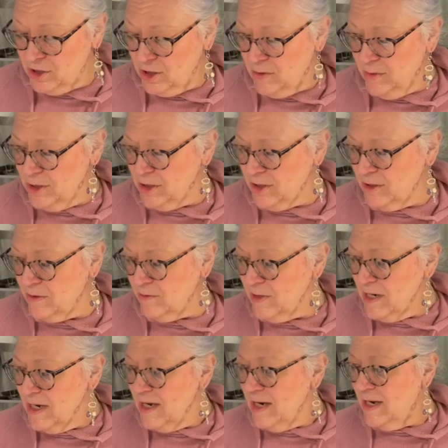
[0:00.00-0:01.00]
to show it to you.
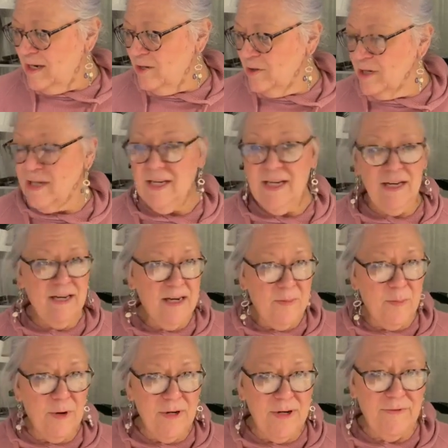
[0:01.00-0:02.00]
And you can get a
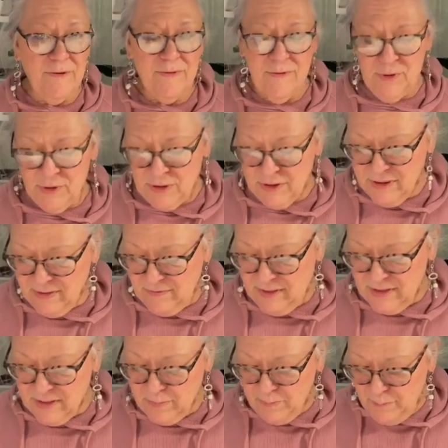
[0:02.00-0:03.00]
number of different versions of
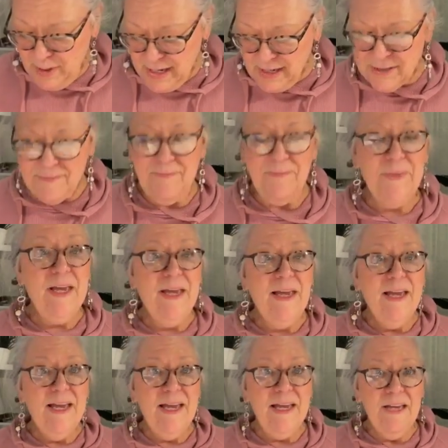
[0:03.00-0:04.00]
this. But
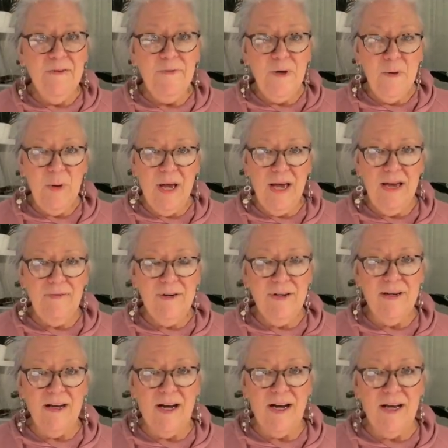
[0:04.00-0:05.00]
if you
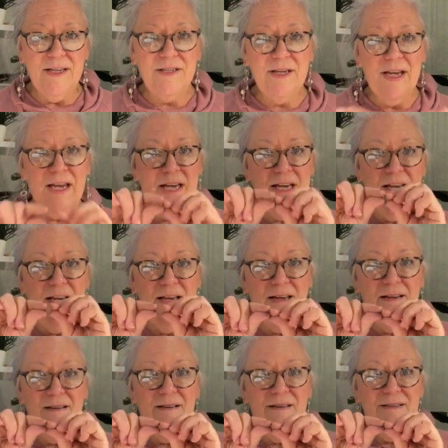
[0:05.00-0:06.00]
haven't got
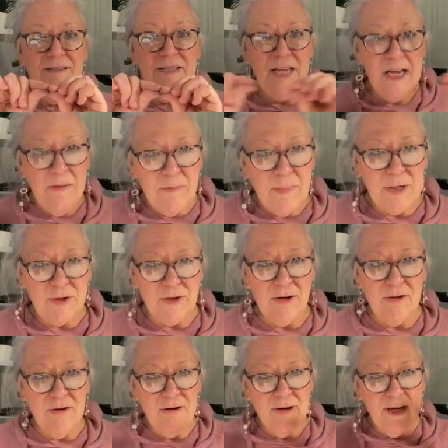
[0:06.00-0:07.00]
a tape
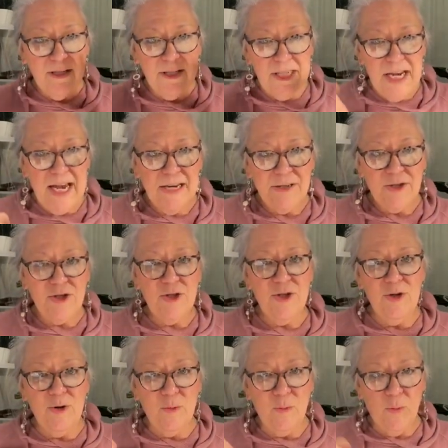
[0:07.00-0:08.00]
measure attached
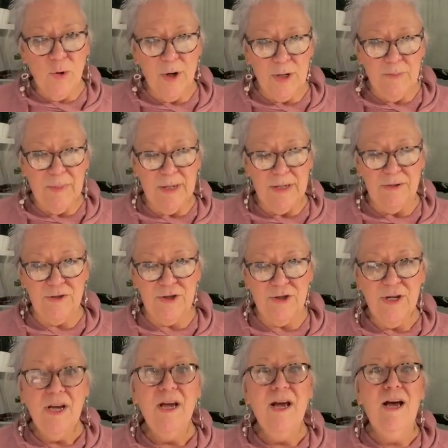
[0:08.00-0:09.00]
to your
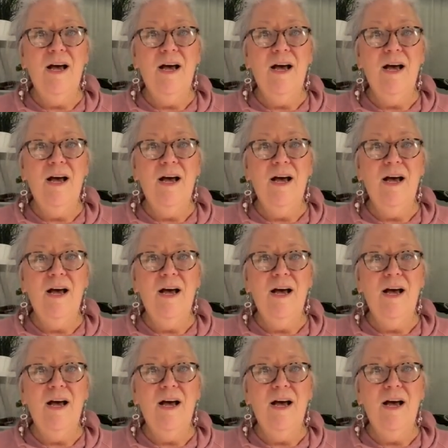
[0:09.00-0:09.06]
workbench,